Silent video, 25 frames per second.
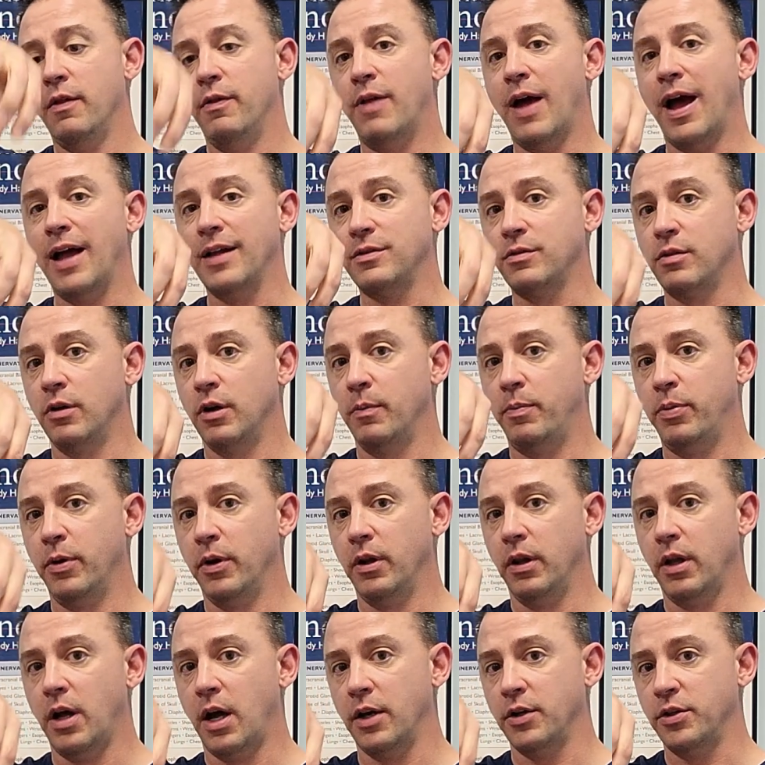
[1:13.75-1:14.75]
that's going to put
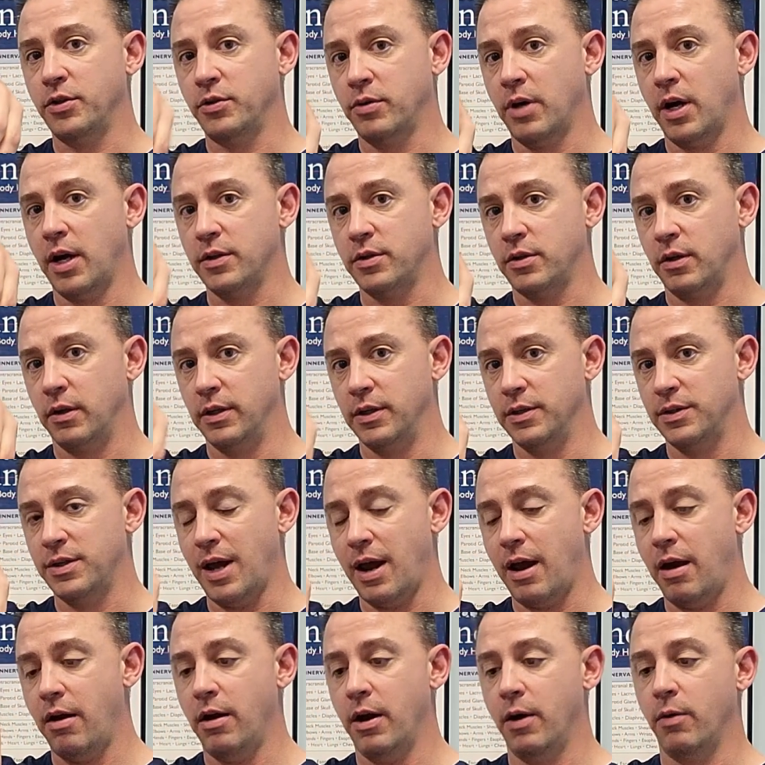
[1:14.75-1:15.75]
a lot of stress on this
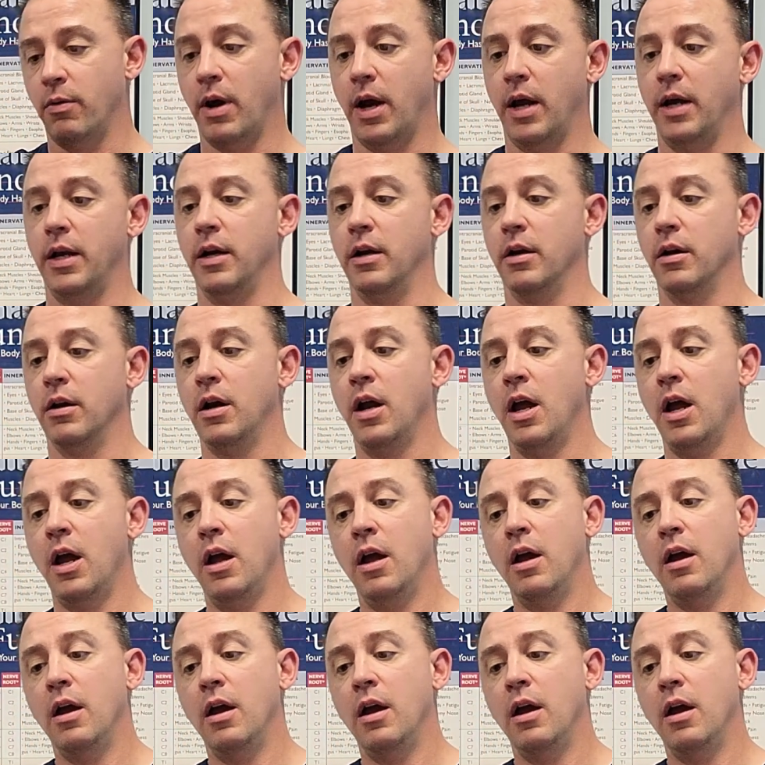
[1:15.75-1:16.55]
area right here.